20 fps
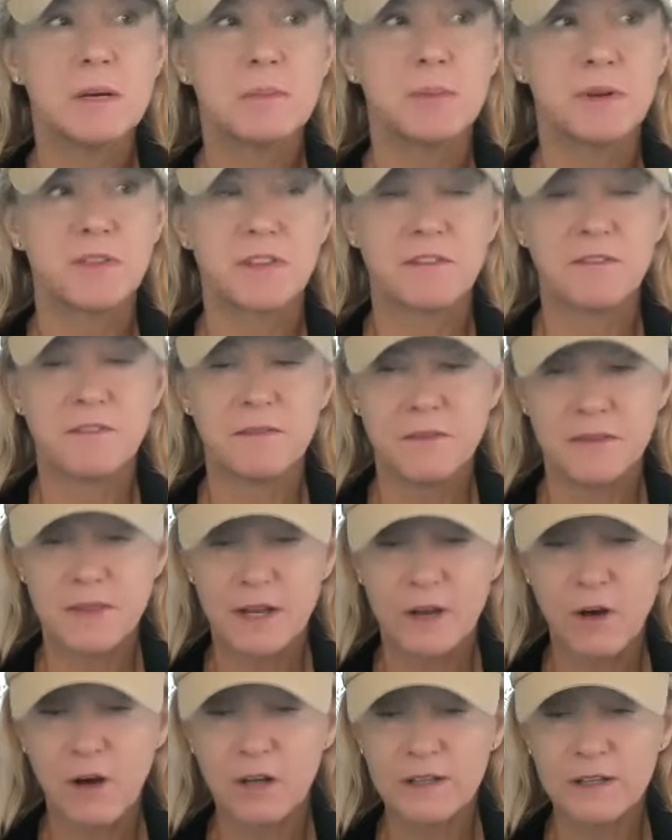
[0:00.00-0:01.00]
But they
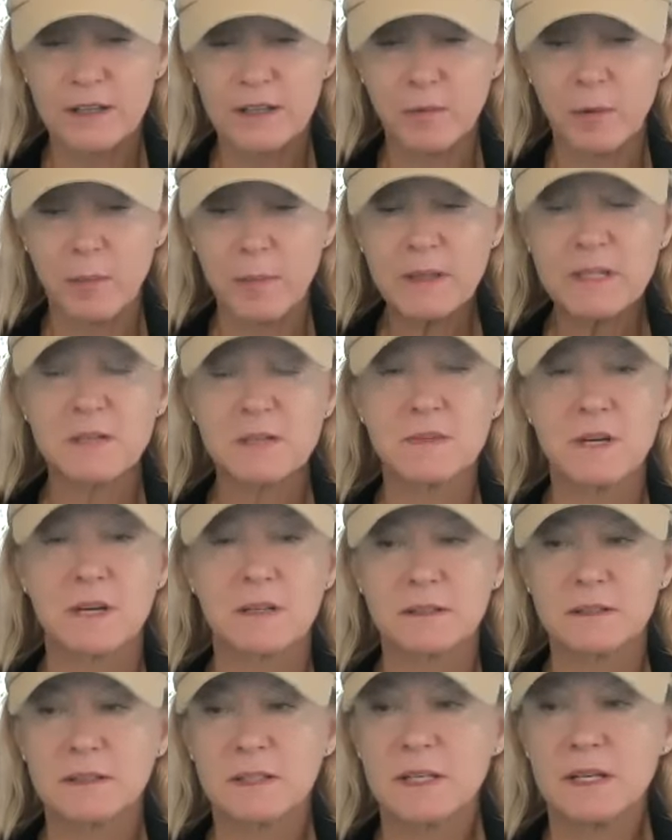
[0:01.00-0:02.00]
call it the momentum
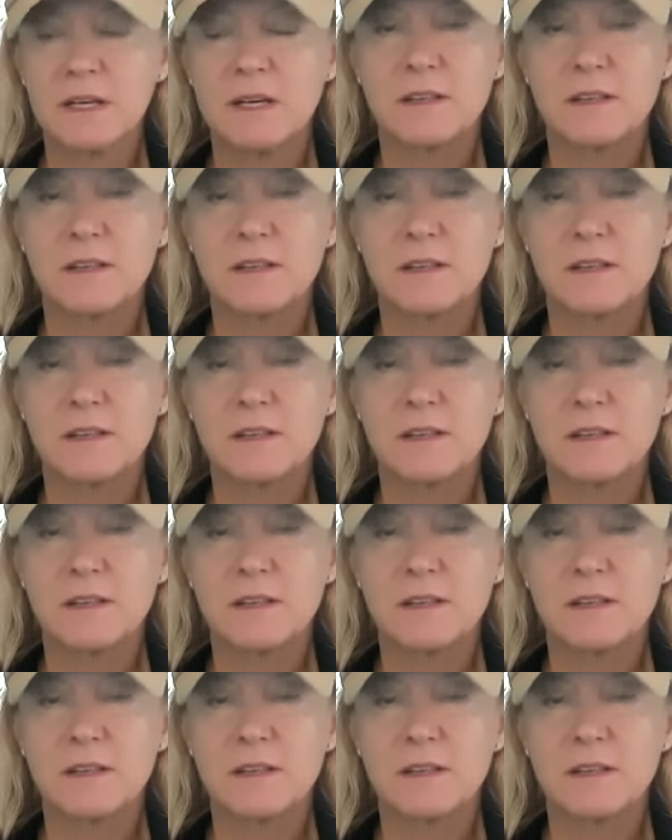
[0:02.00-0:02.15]
tunnel.